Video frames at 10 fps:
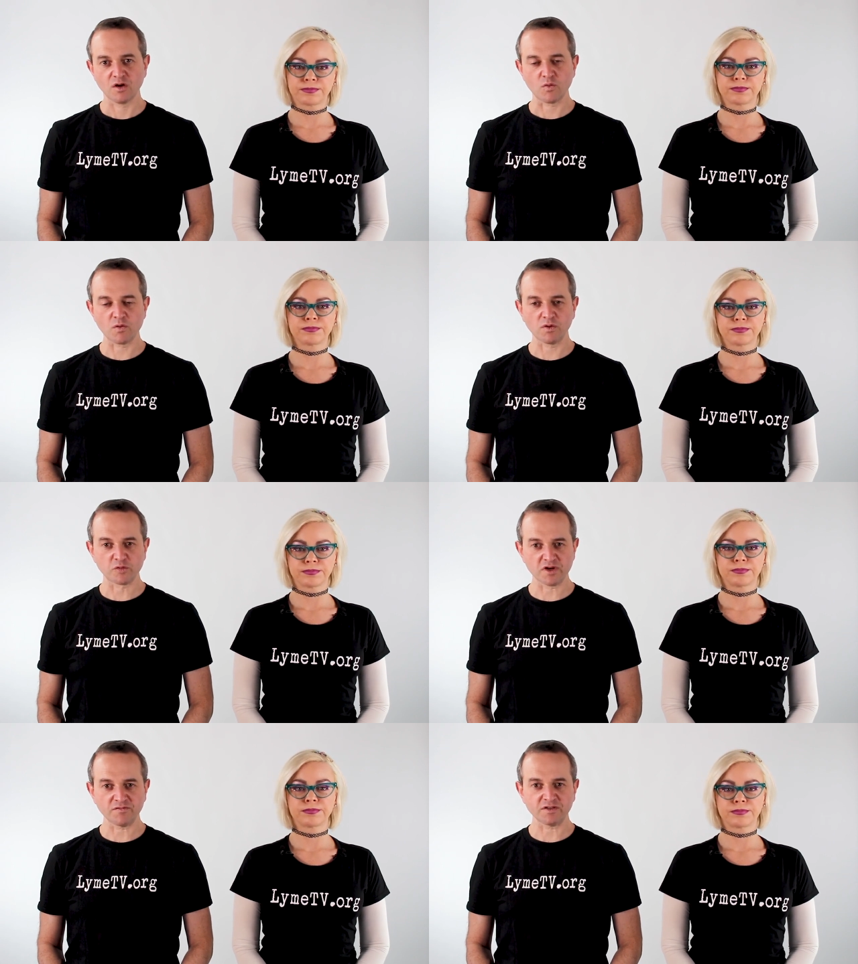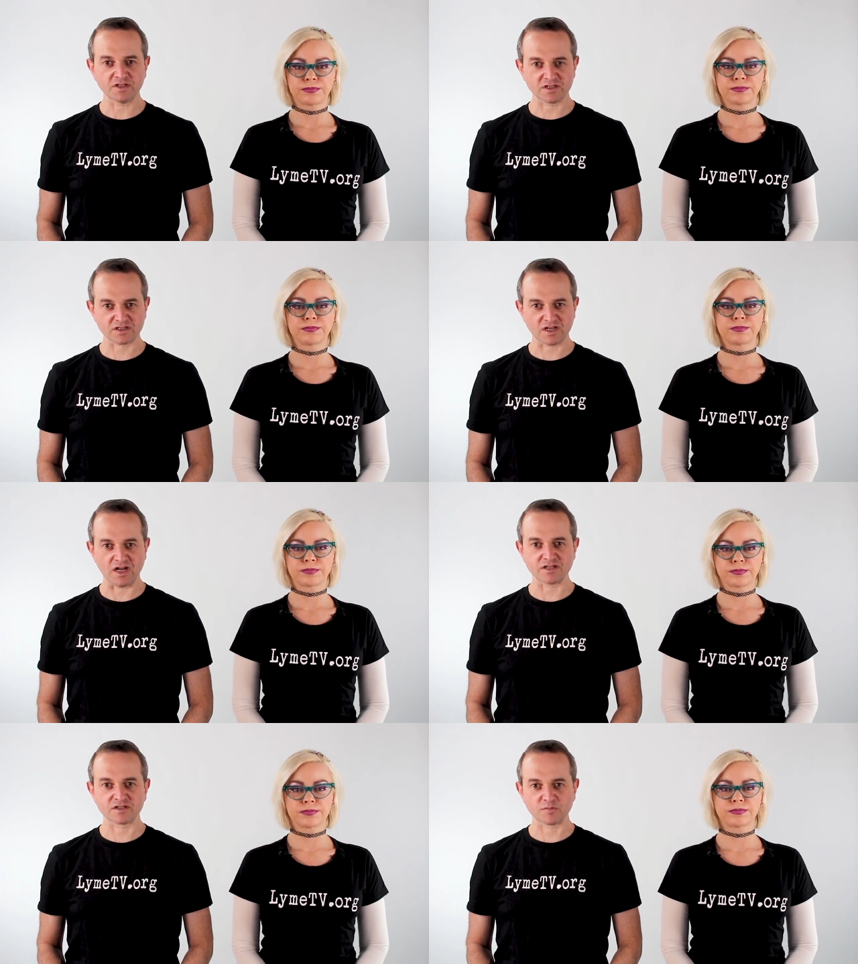Speaker 1: We will briefly
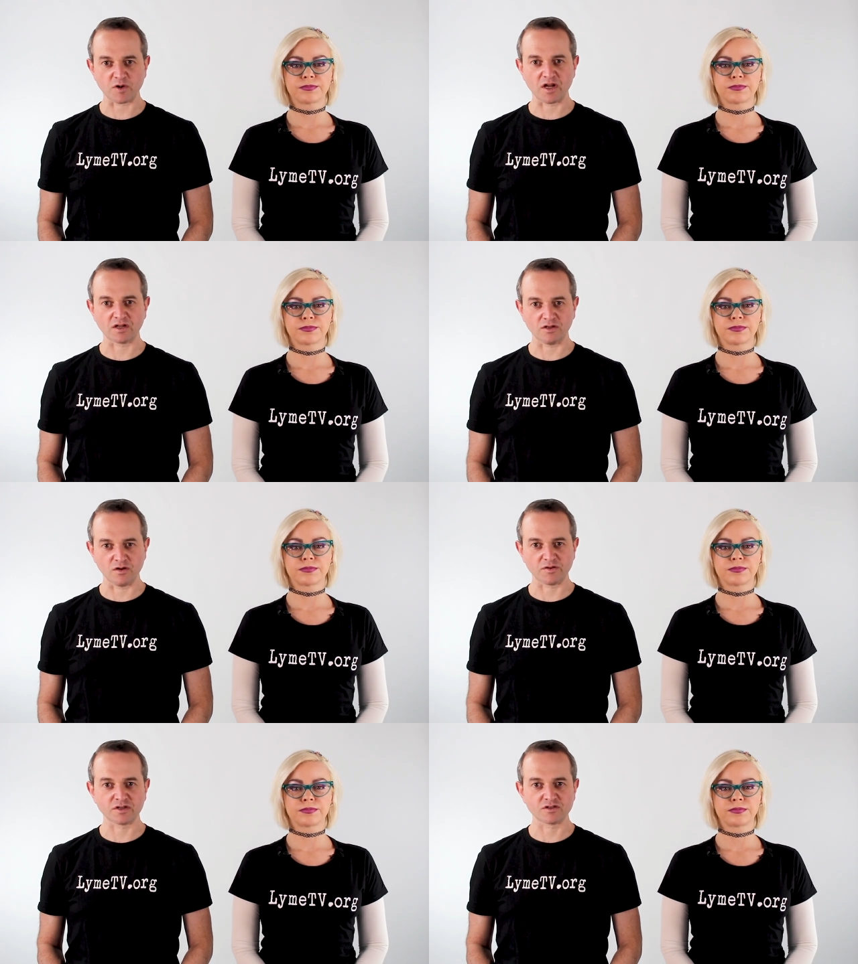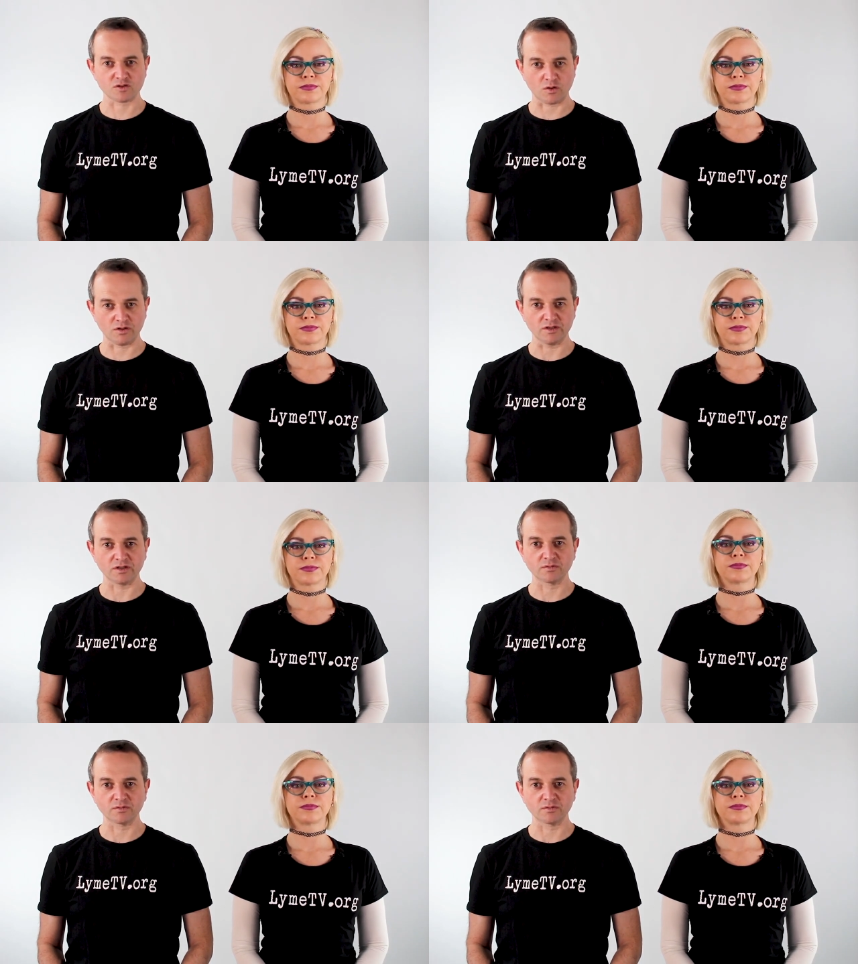discuss spraying clothing shortly.